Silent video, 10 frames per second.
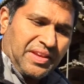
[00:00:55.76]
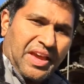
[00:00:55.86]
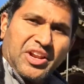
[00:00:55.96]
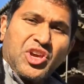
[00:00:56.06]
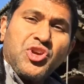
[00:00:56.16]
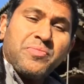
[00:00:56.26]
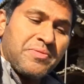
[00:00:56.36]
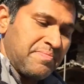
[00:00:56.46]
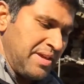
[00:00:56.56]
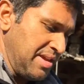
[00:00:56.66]
And a
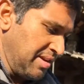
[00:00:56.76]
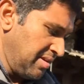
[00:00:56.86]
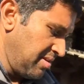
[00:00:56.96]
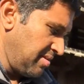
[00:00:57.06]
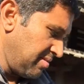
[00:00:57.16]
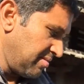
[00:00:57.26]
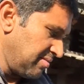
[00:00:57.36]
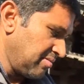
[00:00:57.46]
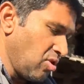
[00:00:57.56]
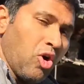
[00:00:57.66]
human being
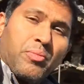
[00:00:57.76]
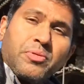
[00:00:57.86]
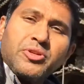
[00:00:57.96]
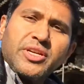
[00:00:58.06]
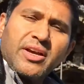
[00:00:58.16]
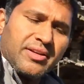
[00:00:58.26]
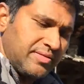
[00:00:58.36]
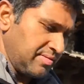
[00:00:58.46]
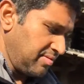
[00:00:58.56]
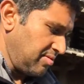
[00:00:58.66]
called Buddha
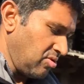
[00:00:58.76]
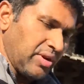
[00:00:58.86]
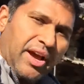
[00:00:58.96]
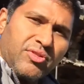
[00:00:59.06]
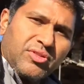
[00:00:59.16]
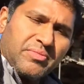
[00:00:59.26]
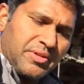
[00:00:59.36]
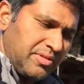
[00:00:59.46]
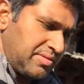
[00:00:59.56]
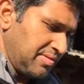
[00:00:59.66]
or
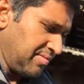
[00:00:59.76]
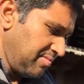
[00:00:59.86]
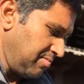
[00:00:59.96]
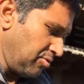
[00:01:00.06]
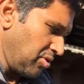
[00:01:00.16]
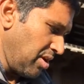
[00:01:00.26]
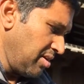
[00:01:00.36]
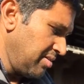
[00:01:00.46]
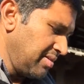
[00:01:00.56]
Gautama Buddha